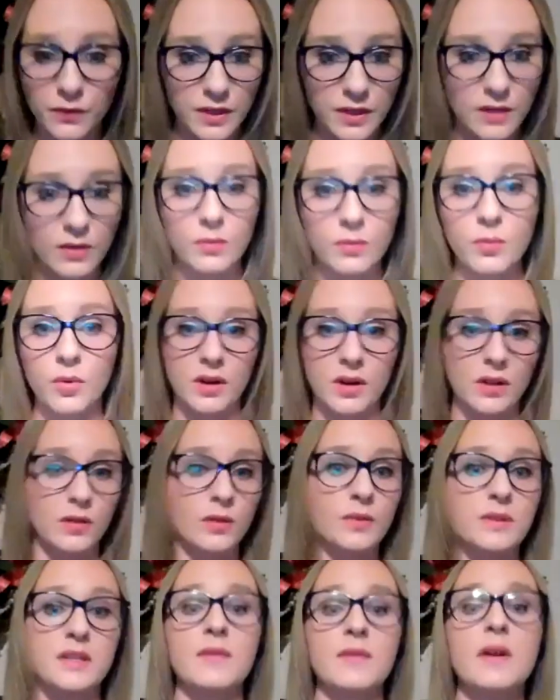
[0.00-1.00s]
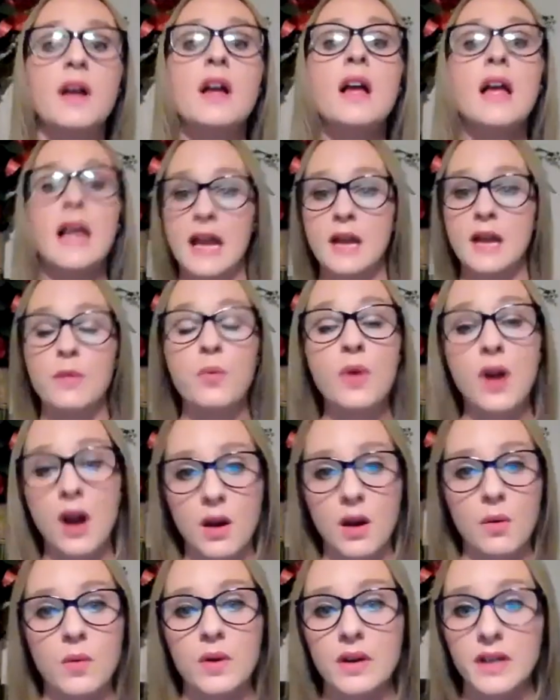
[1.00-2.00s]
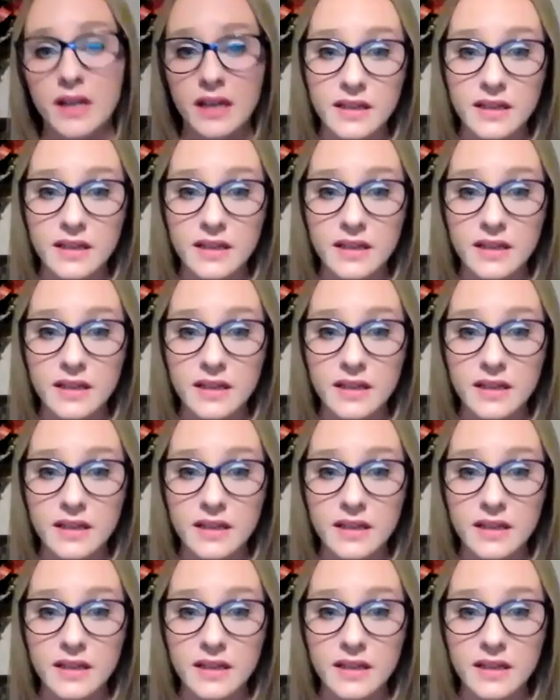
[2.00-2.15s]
field more inclusive and where our work